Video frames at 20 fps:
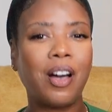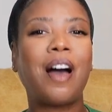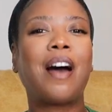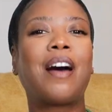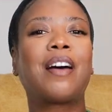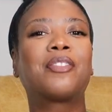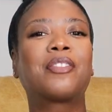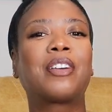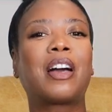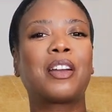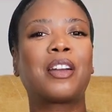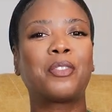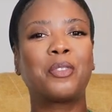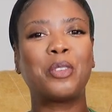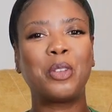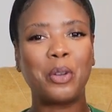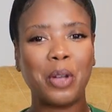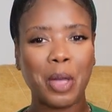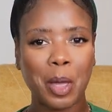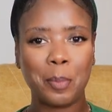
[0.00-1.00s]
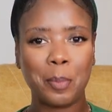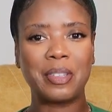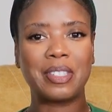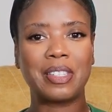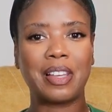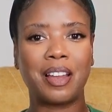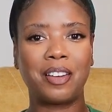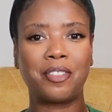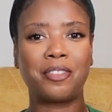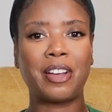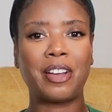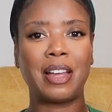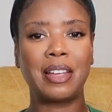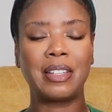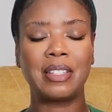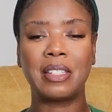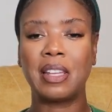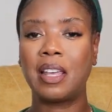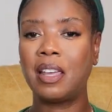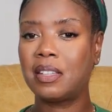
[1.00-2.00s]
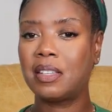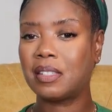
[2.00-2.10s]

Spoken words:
I've got a few Amazon finds.